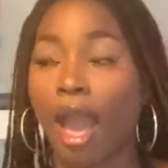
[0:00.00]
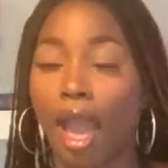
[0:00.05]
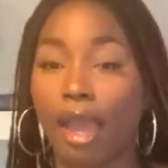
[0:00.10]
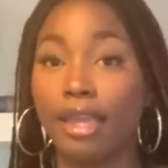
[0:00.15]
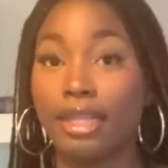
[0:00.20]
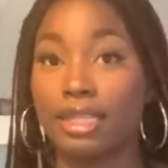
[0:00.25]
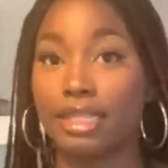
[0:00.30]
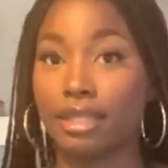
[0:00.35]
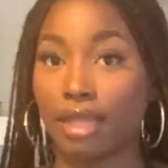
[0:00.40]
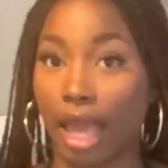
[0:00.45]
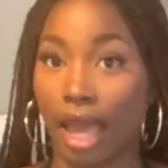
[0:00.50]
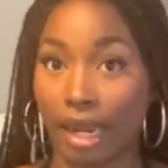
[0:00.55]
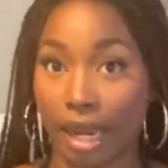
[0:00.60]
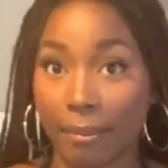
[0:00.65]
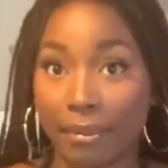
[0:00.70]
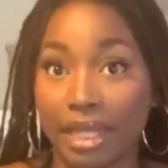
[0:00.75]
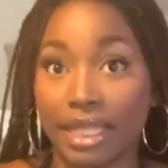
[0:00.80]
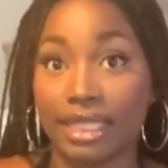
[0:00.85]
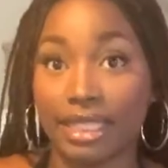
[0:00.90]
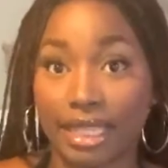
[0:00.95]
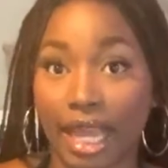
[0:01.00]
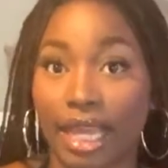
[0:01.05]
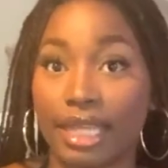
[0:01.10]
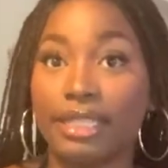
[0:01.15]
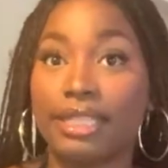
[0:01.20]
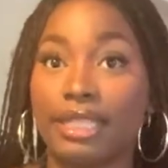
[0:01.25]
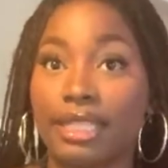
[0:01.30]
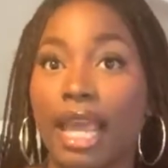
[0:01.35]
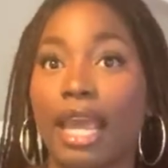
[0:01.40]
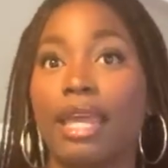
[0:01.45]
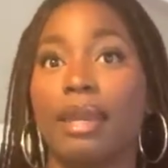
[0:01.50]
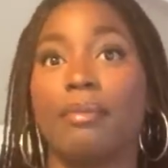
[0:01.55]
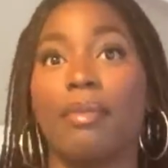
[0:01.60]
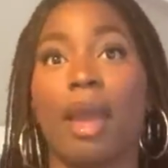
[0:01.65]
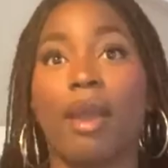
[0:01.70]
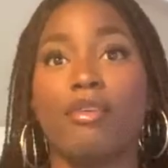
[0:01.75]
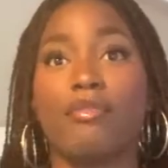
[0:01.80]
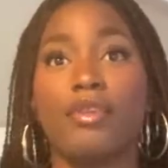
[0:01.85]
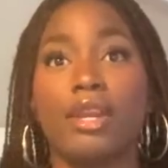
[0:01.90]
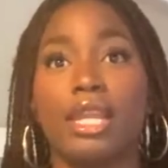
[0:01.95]
and I made size 10, but
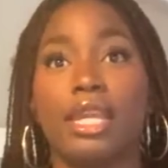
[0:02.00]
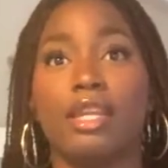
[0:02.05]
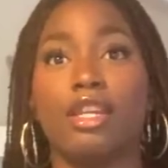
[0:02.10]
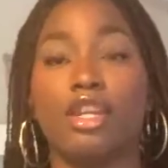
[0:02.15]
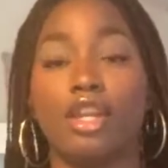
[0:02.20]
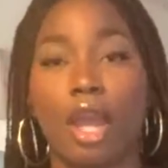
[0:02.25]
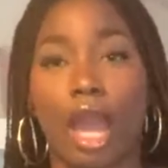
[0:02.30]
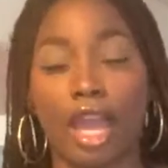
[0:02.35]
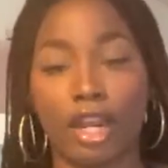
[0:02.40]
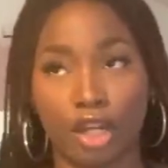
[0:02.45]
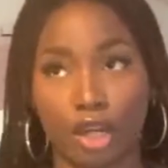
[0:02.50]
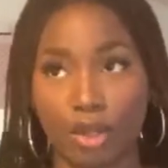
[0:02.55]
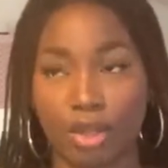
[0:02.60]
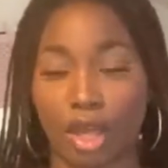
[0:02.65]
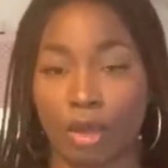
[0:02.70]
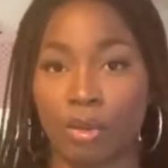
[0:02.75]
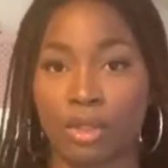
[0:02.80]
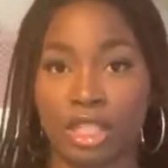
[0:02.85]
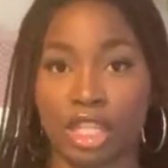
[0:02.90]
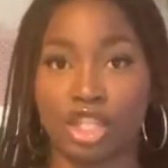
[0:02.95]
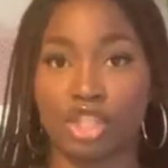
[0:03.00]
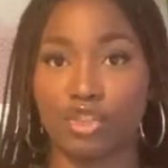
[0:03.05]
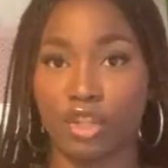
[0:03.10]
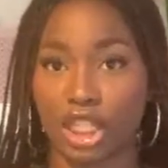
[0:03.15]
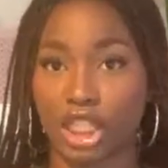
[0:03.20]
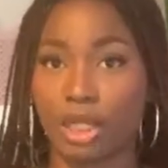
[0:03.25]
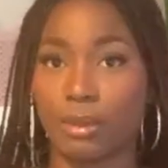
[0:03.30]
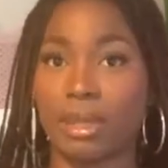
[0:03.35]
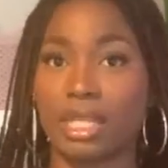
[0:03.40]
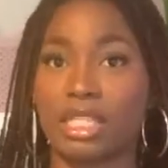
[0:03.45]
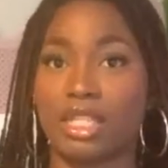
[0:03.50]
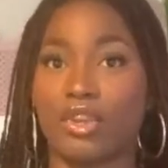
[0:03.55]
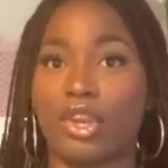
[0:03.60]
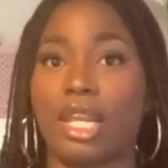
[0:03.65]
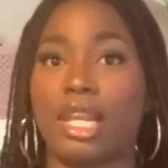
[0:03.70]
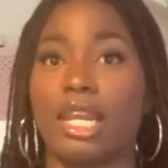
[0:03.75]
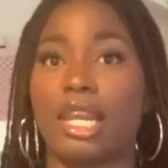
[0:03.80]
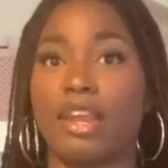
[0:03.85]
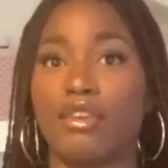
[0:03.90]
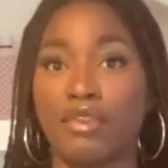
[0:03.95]
I knew that it was a stretchy material
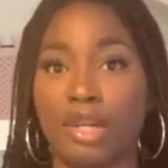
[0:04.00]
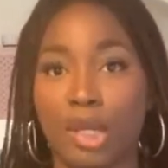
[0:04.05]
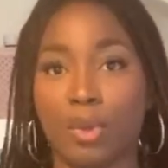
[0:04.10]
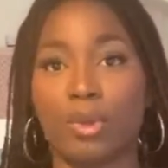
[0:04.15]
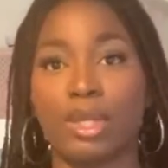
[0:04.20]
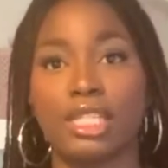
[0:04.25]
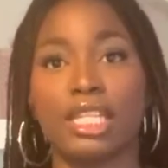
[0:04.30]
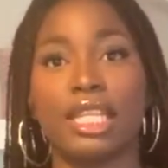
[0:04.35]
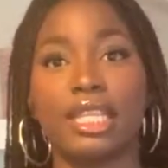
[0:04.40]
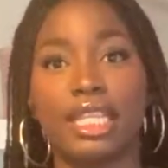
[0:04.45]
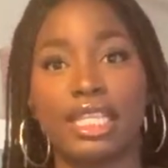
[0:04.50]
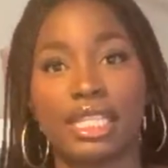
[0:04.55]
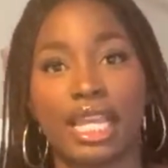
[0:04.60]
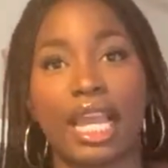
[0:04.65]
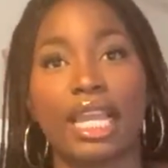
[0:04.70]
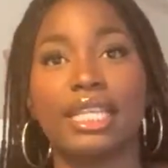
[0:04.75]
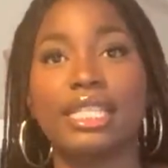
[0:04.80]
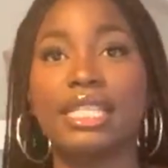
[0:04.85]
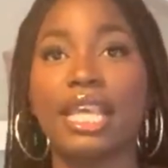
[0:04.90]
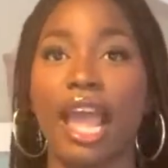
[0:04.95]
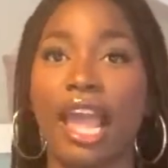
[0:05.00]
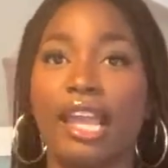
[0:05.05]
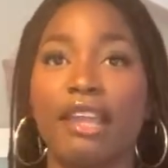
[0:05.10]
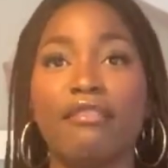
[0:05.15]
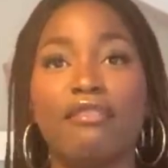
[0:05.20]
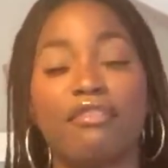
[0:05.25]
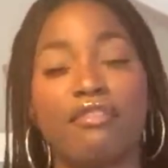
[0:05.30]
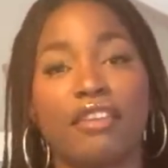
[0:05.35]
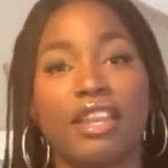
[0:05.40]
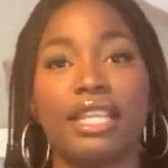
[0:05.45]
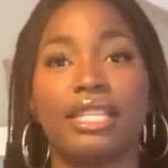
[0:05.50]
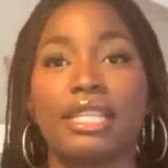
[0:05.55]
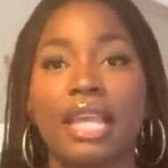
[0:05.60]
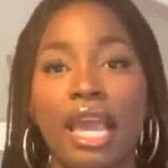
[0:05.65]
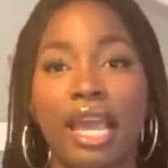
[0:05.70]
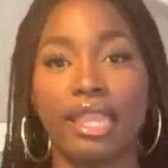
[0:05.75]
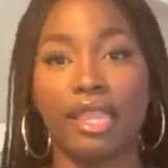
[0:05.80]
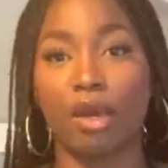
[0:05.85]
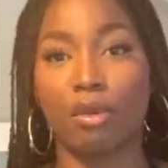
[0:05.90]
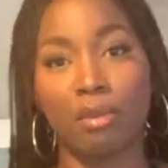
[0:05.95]
and I really wanted this like tight fit
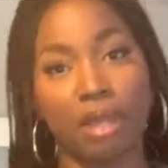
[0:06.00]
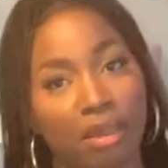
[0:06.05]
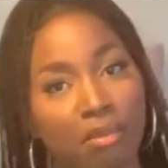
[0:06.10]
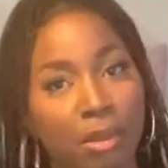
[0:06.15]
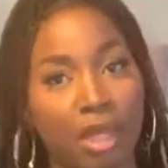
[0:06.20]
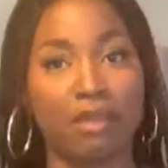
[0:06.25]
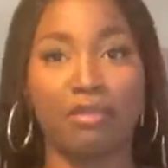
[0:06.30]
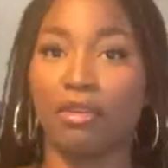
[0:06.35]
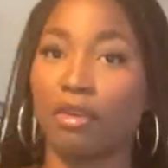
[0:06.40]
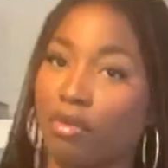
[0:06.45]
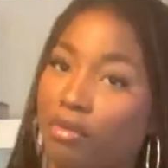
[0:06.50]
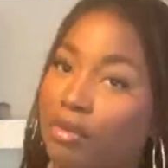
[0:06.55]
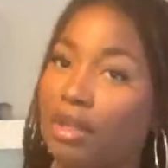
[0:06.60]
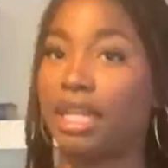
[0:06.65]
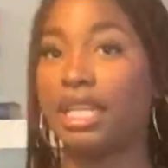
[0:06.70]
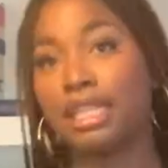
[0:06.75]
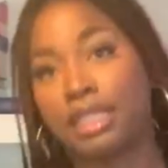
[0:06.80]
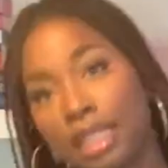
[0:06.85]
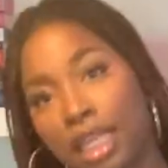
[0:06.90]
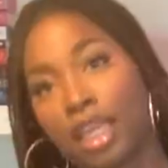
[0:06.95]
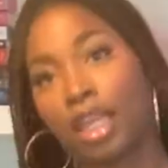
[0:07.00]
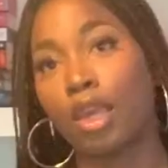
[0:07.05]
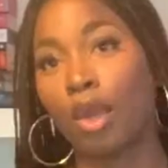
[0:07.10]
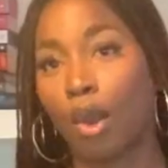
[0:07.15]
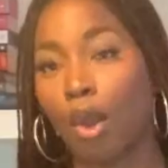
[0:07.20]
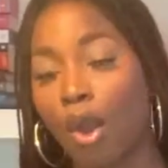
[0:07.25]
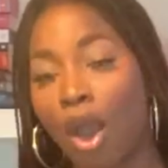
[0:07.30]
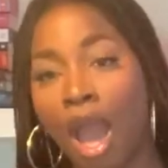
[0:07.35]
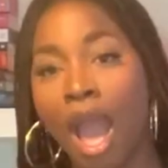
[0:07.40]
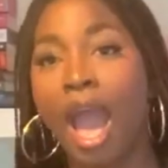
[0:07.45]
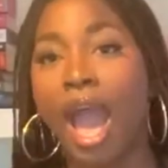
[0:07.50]
that would make me feel really secure